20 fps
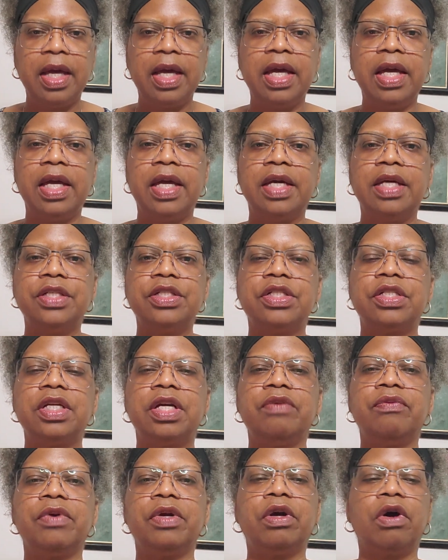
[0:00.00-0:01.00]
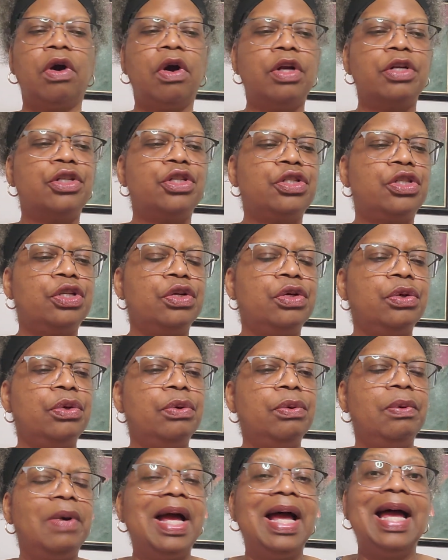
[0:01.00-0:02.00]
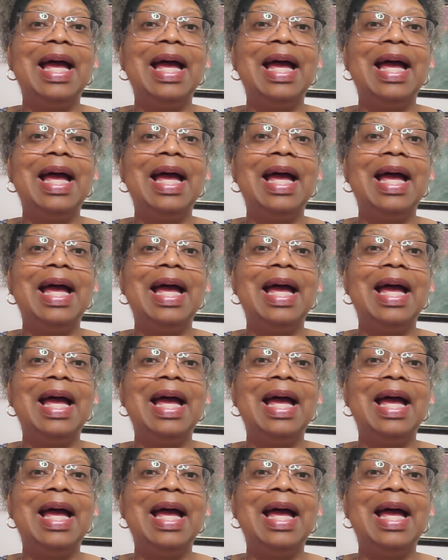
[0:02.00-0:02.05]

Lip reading: is in regards to